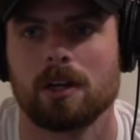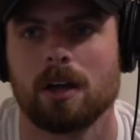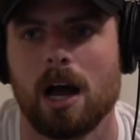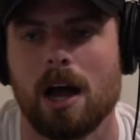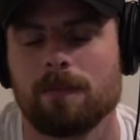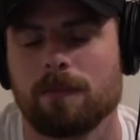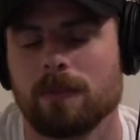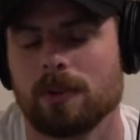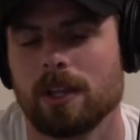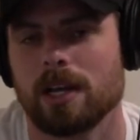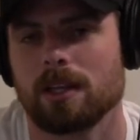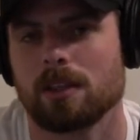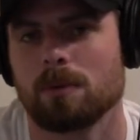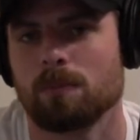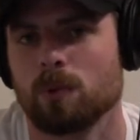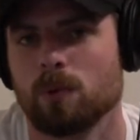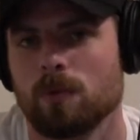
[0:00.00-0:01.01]
I feel
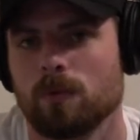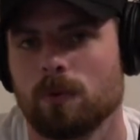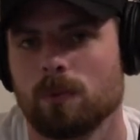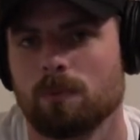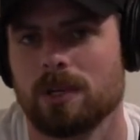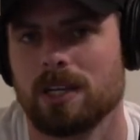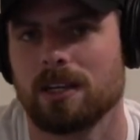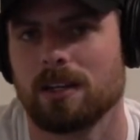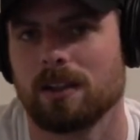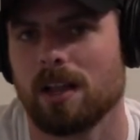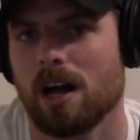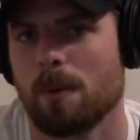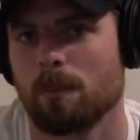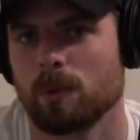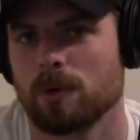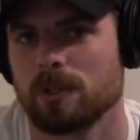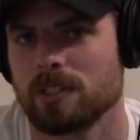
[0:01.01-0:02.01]
like the move would be a
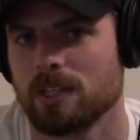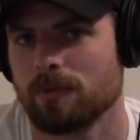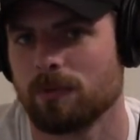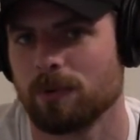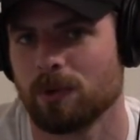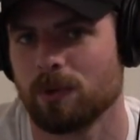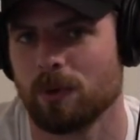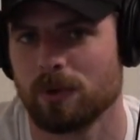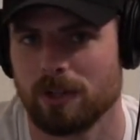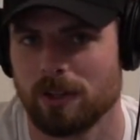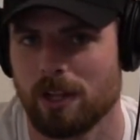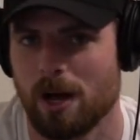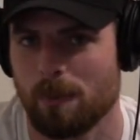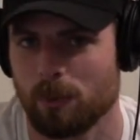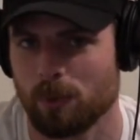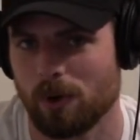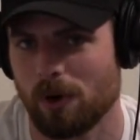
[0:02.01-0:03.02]
lot more difficult and a
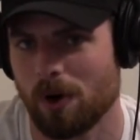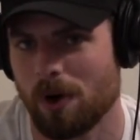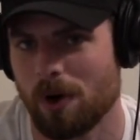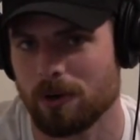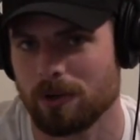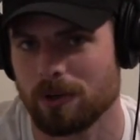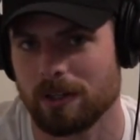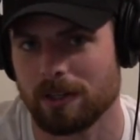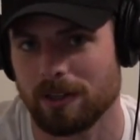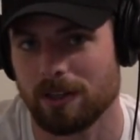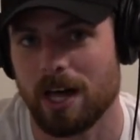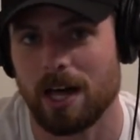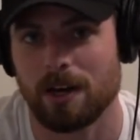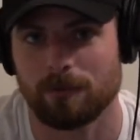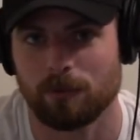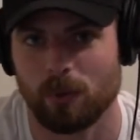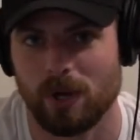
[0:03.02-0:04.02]
lot more harder in a
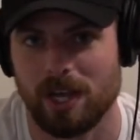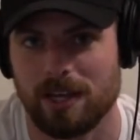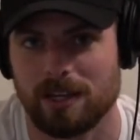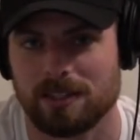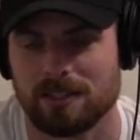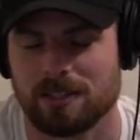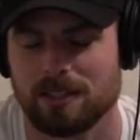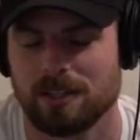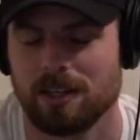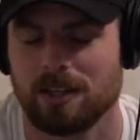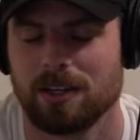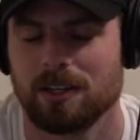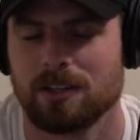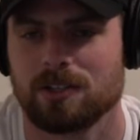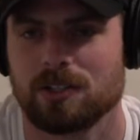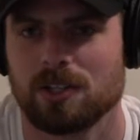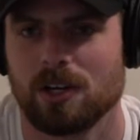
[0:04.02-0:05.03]
lot of ways.
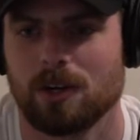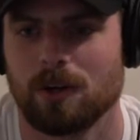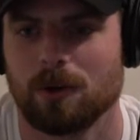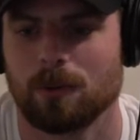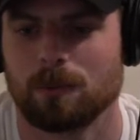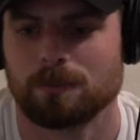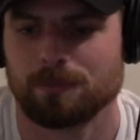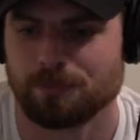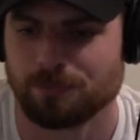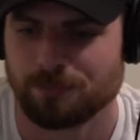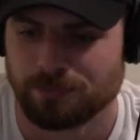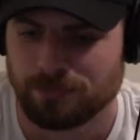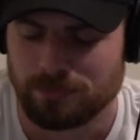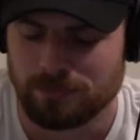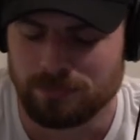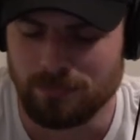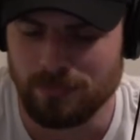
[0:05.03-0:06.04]
So
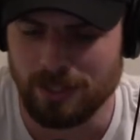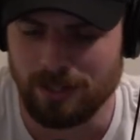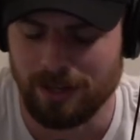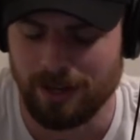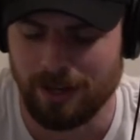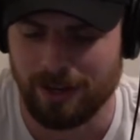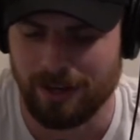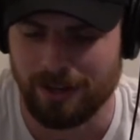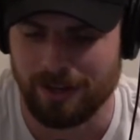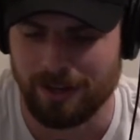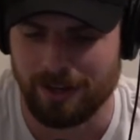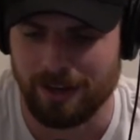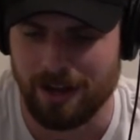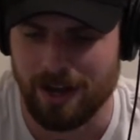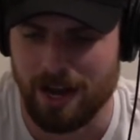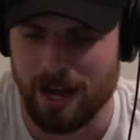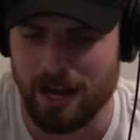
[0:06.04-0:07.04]
I
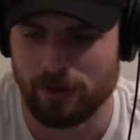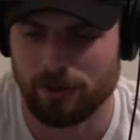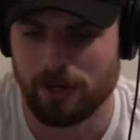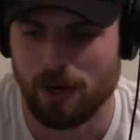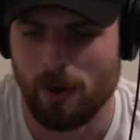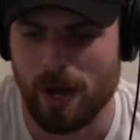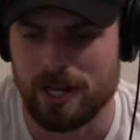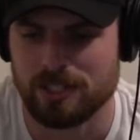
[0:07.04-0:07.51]
don't know.